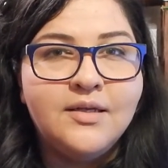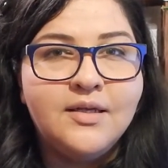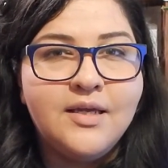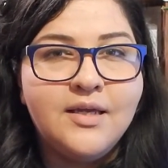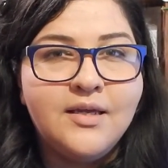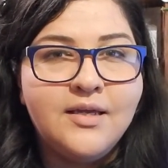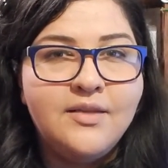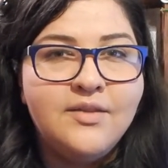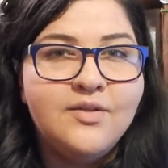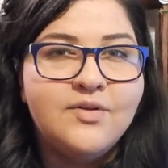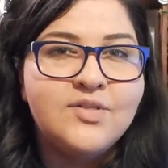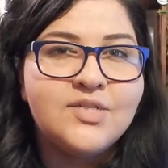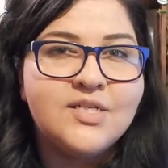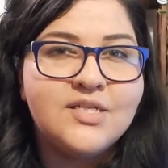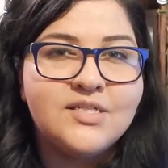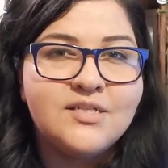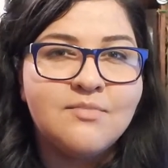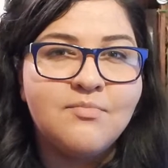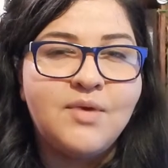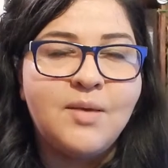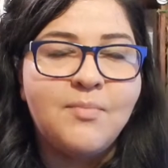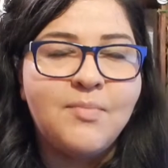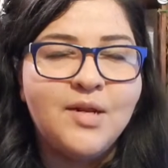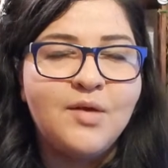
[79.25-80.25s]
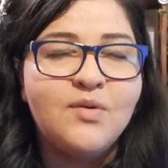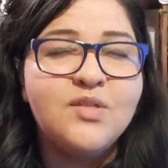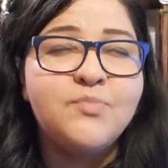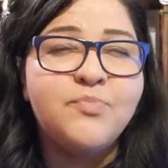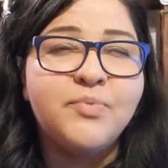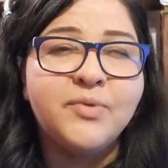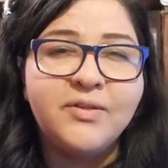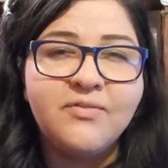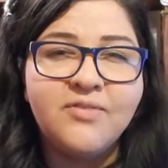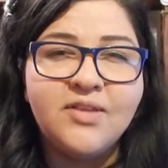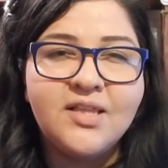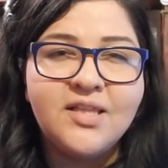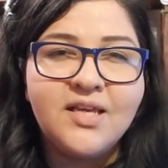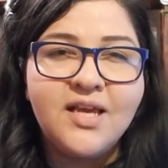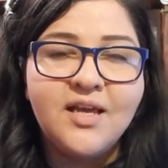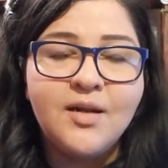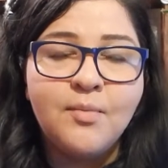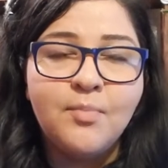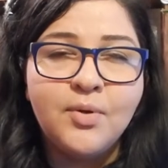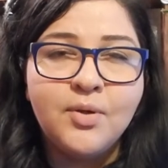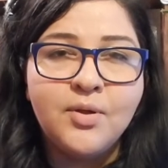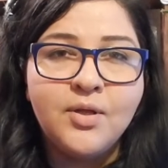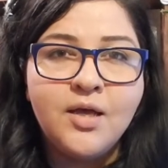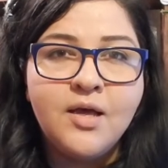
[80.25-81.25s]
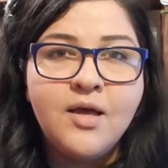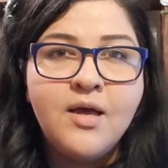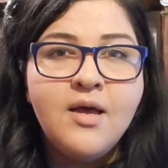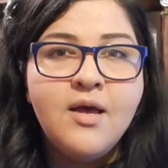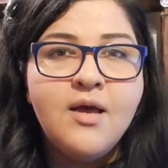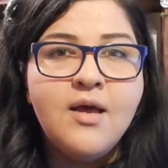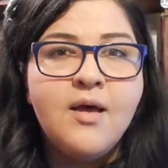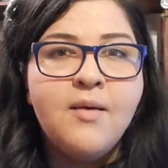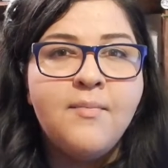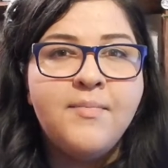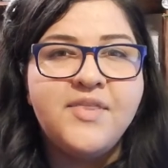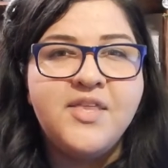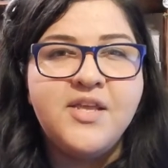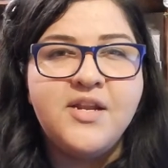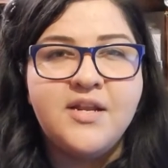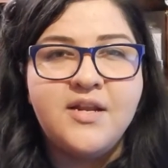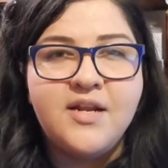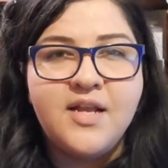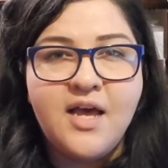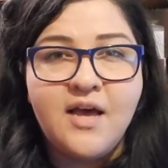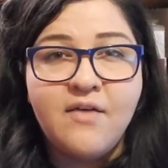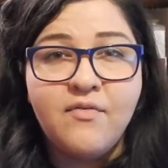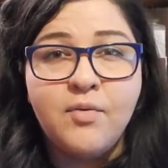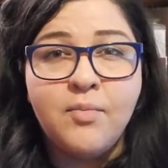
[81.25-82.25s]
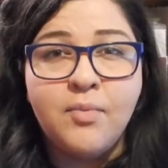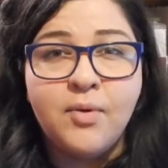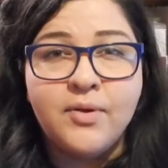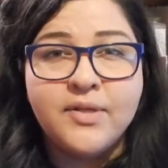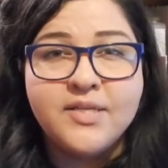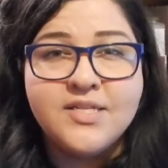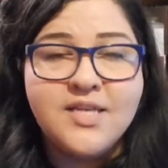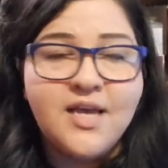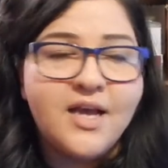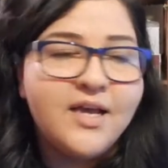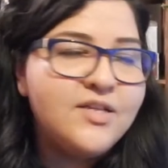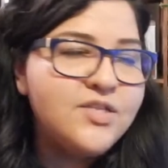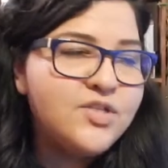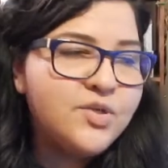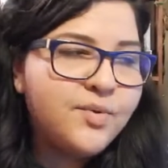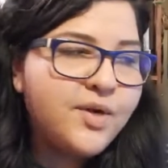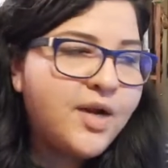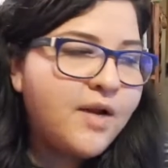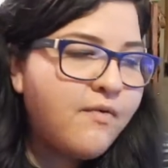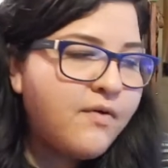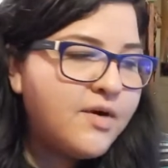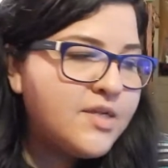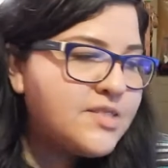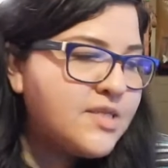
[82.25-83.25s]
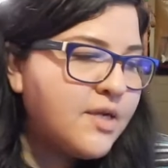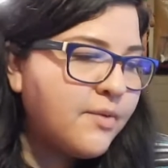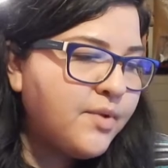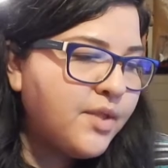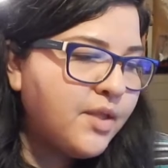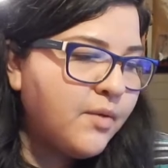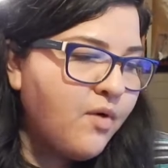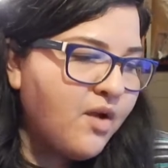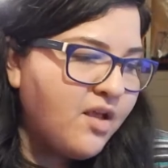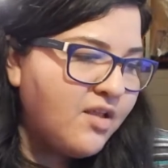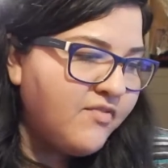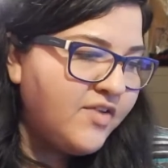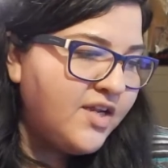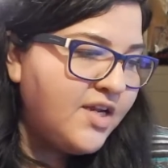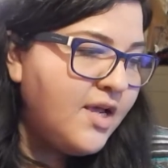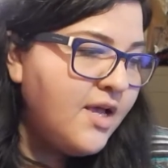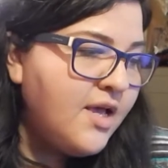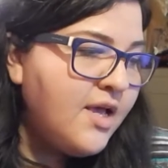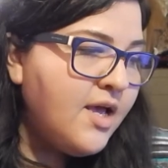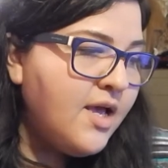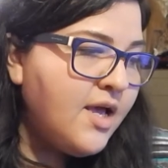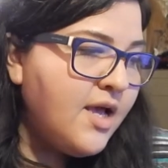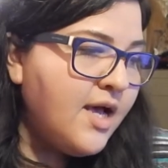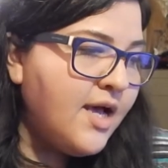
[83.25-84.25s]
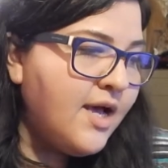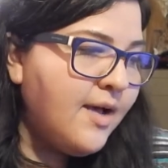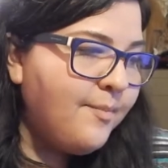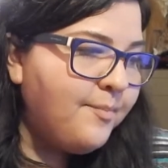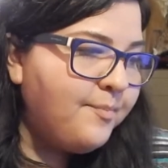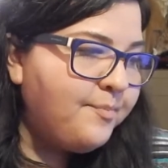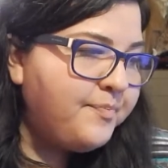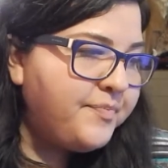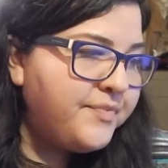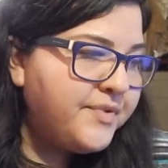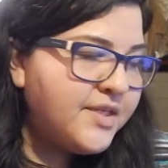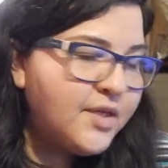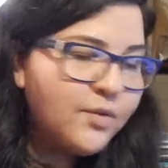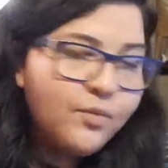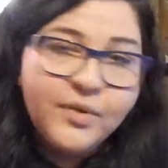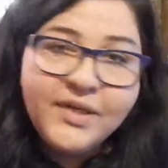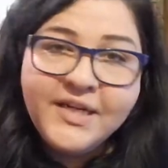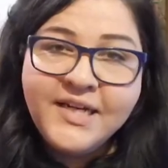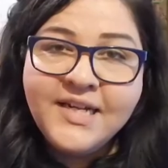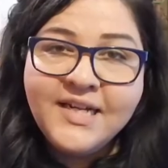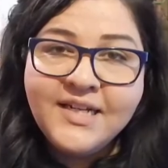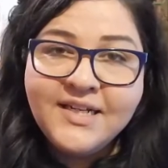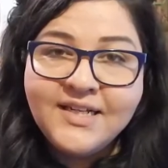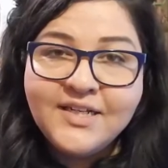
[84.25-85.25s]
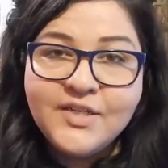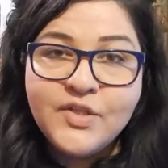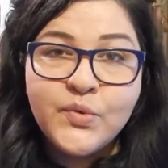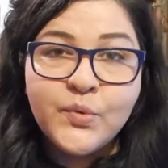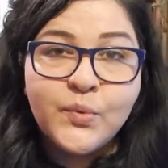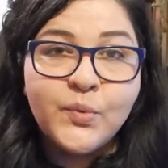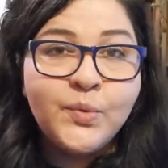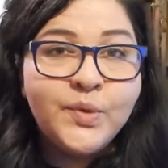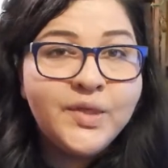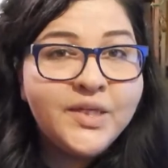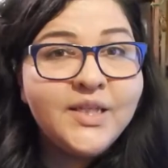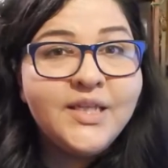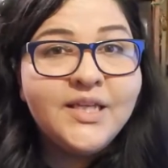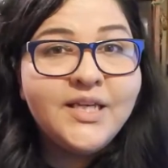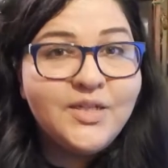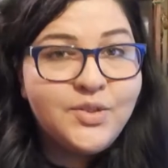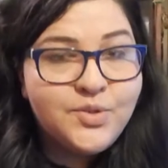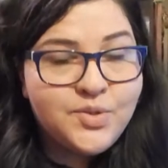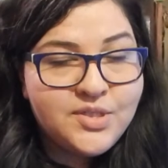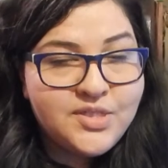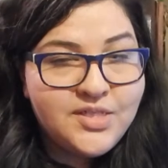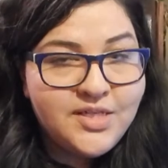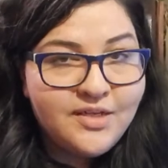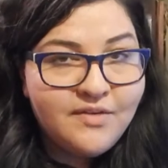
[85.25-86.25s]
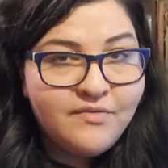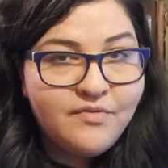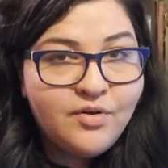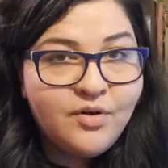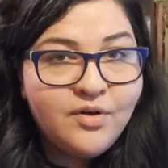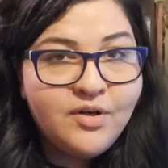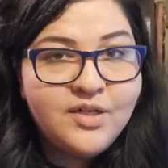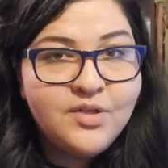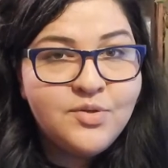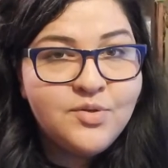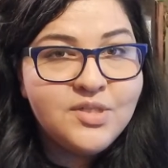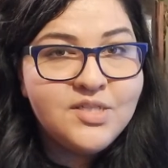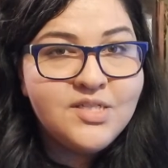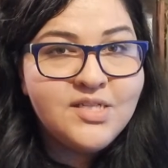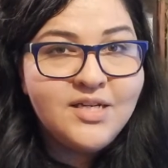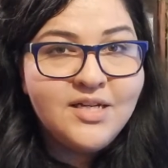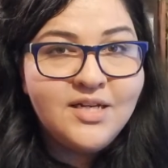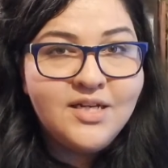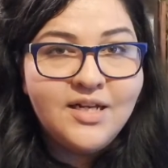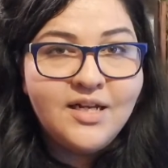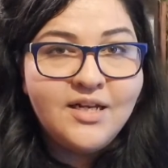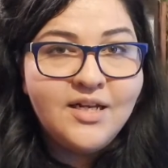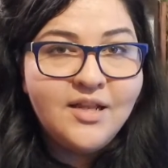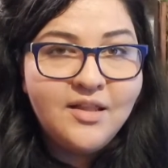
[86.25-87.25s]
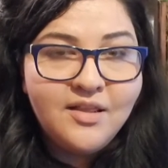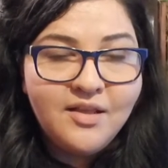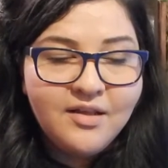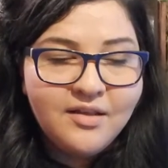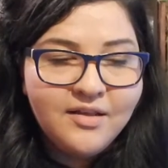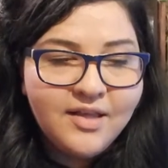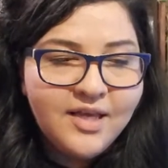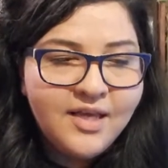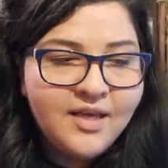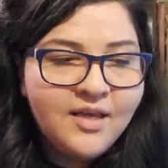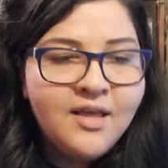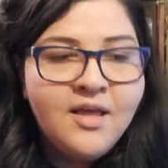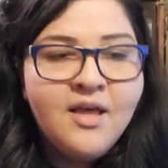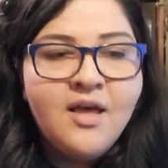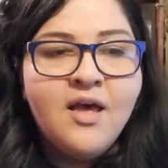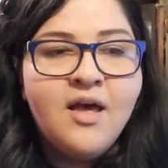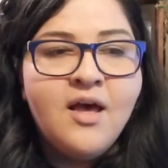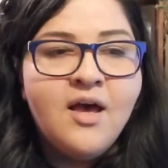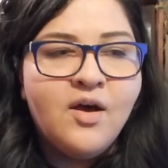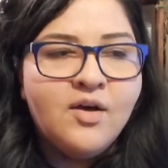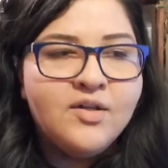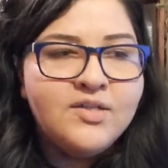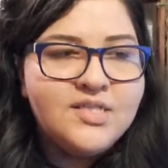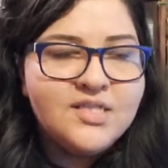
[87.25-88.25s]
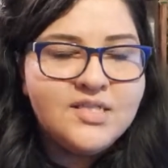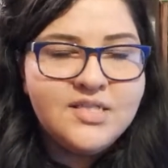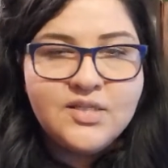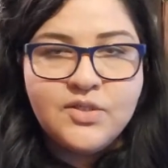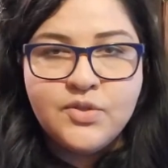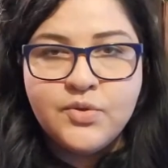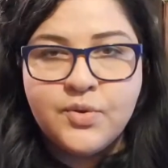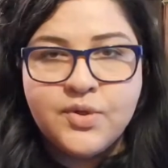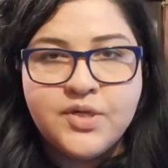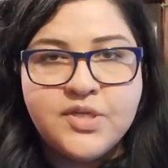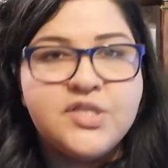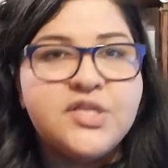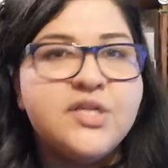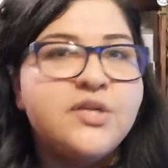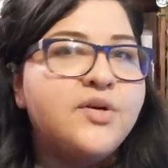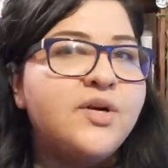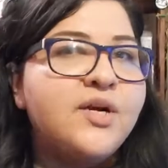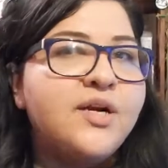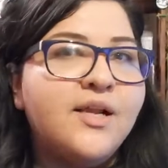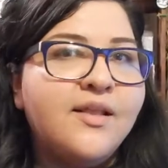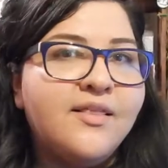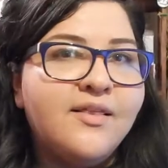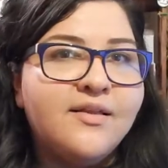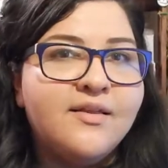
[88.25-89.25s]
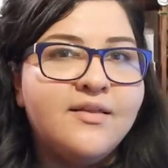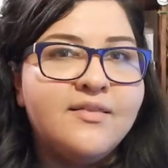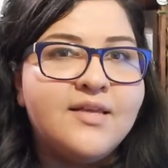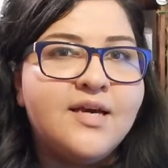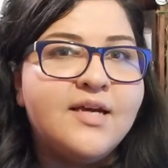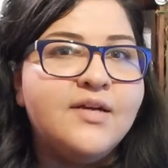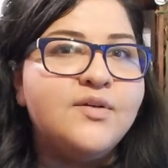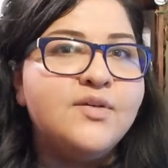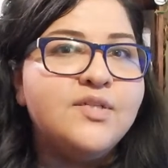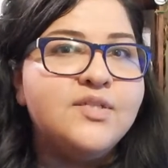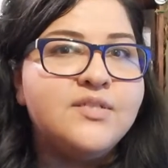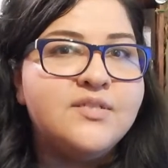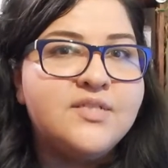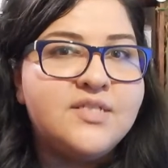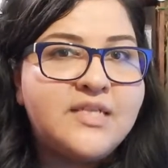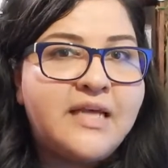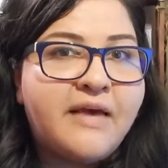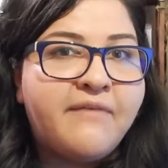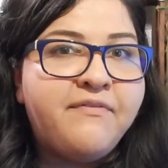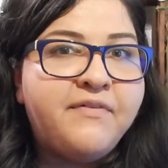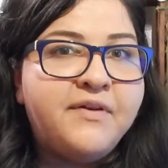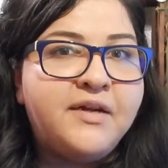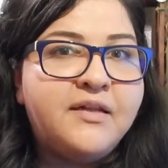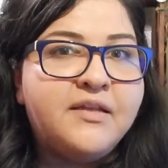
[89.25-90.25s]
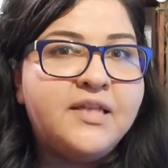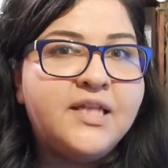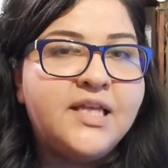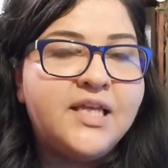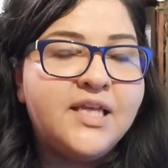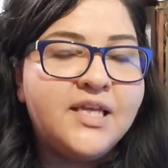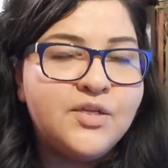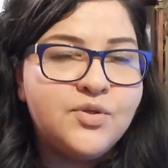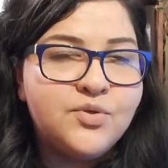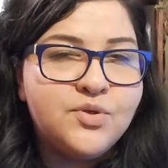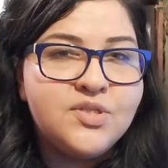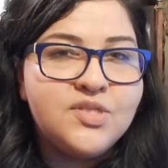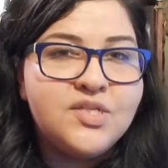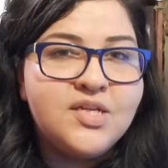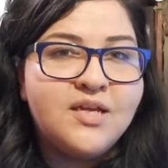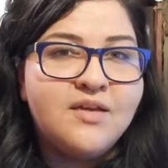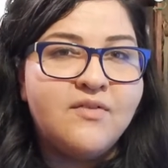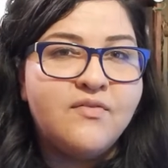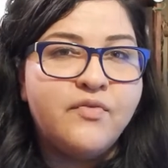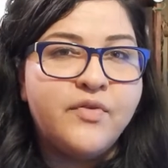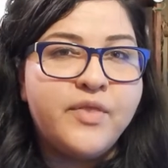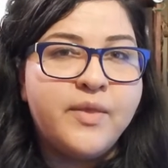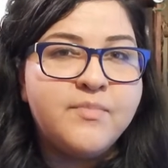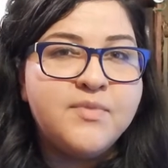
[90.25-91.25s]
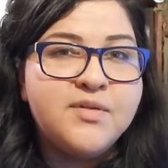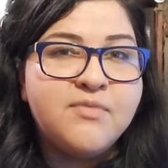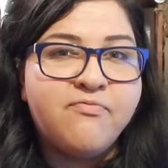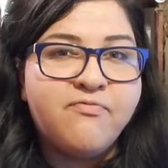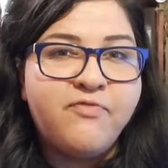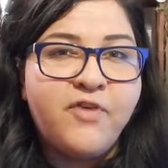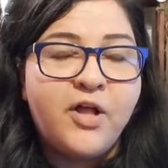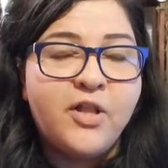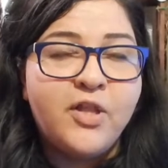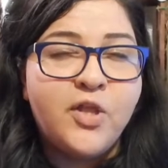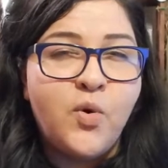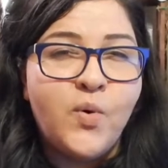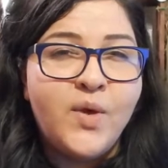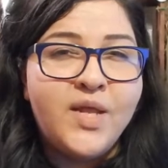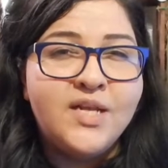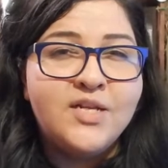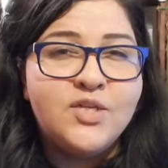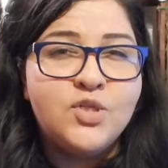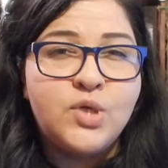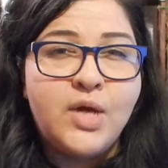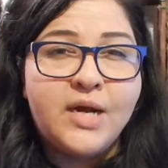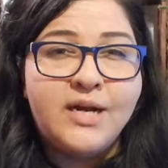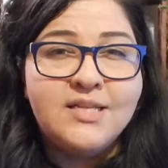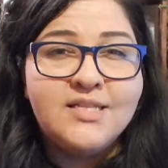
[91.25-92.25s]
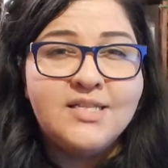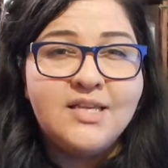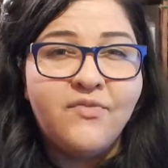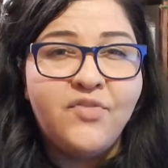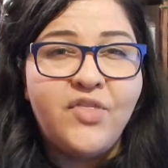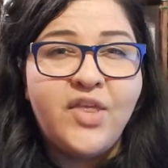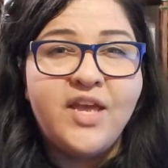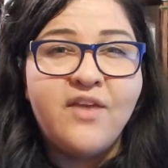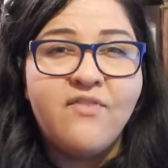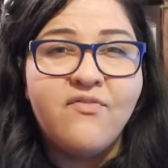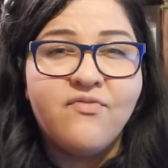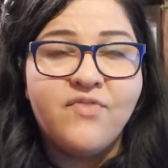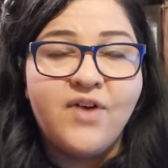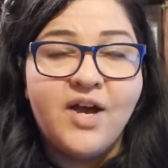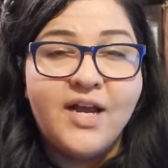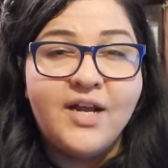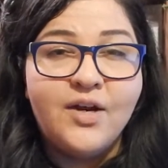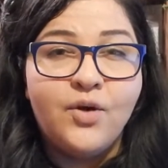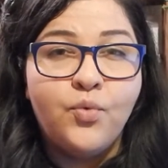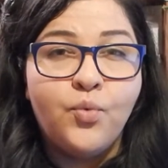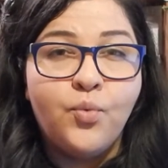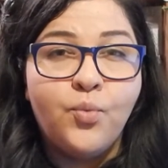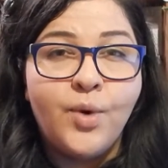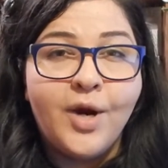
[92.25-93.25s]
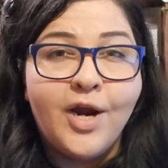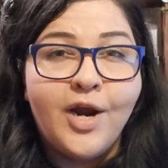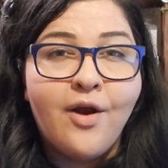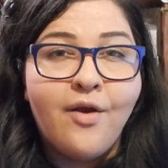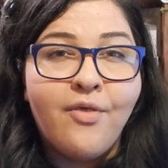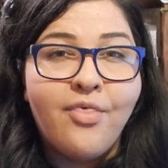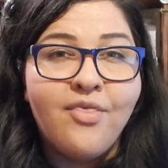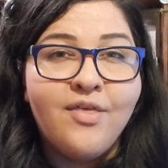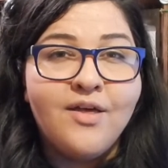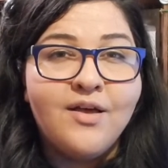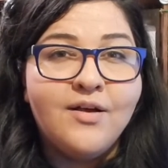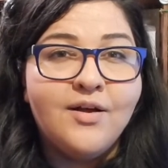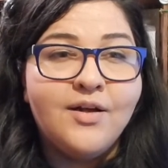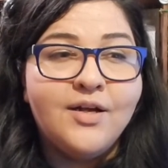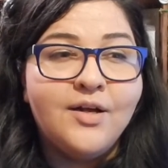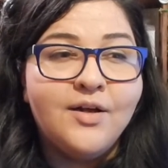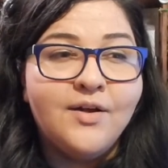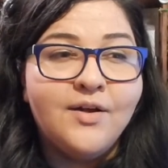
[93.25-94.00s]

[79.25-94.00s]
in their system. I mean, it was believed that they had Ebola, but they didn't have Ebola signs or whatever. It's not really relevant. Um, read it. It's really interesting if you're interested in anything like disease origin or anything like that. It was definitely interesting for them to follow it and try to see if they can find where the